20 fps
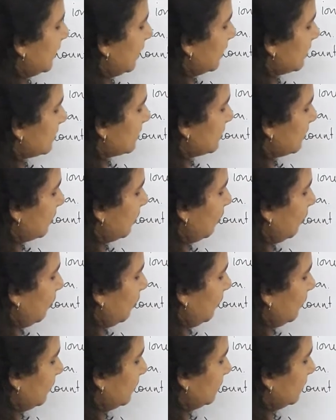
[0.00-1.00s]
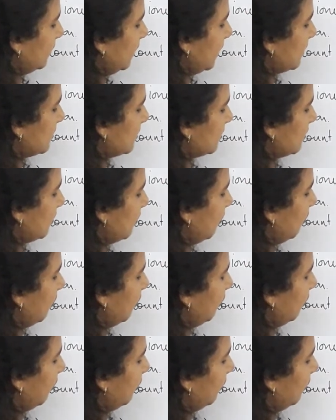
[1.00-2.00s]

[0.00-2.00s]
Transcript: are slow. They are slow